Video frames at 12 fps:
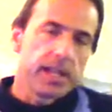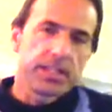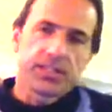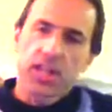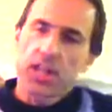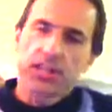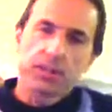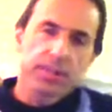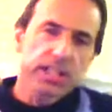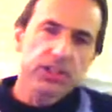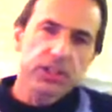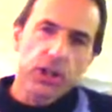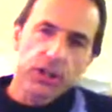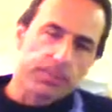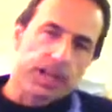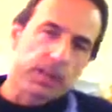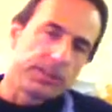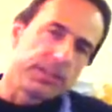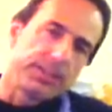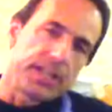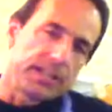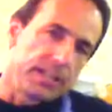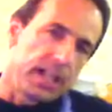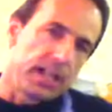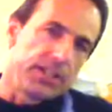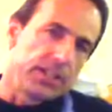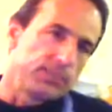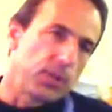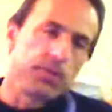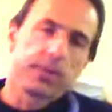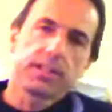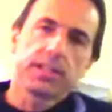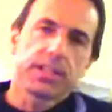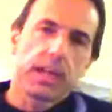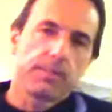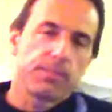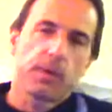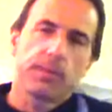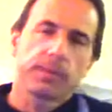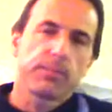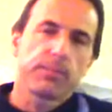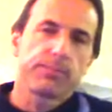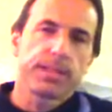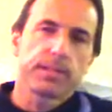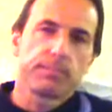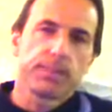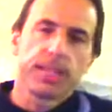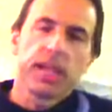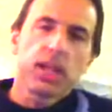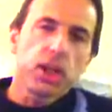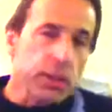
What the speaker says: There's nothing to be concerned about with this technology. It's perfectly safe, perfectly breathable.